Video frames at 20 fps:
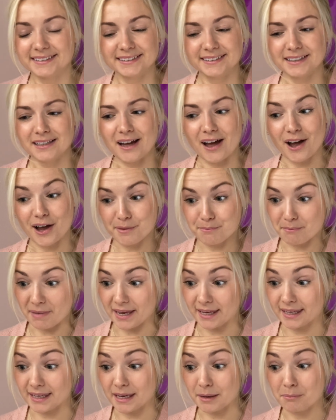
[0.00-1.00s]
"I'm
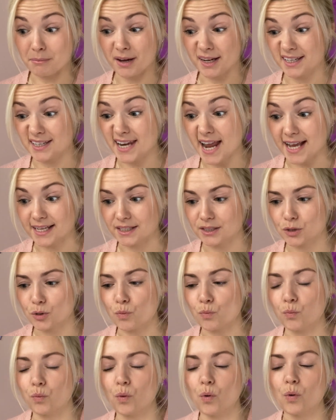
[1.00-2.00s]
making my nest
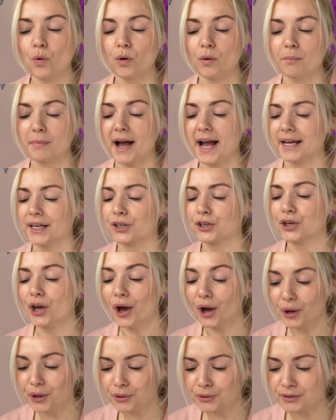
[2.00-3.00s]
warm and
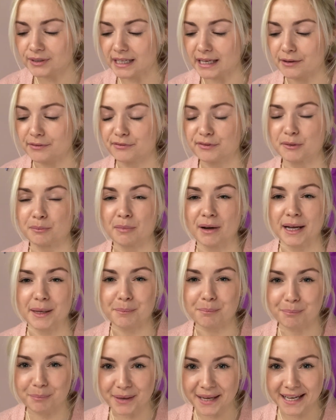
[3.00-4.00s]
cozy for my
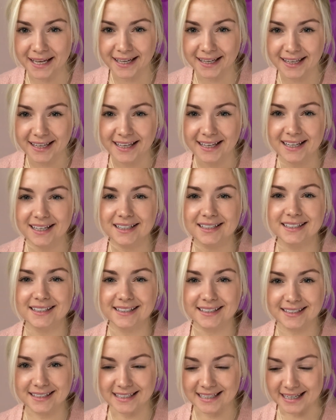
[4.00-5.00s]
big
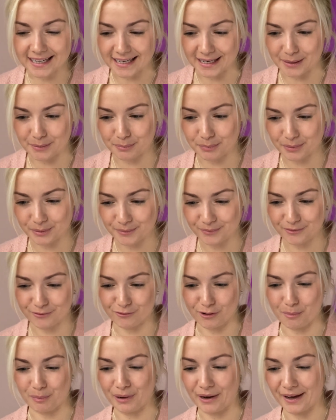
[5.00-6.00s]
sleep,"
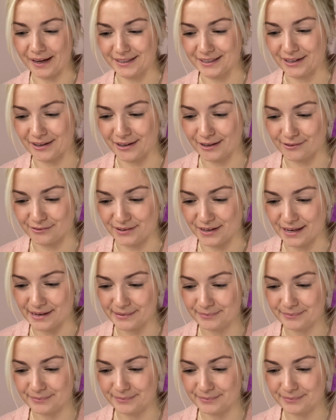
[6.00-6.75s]
replied Harvey.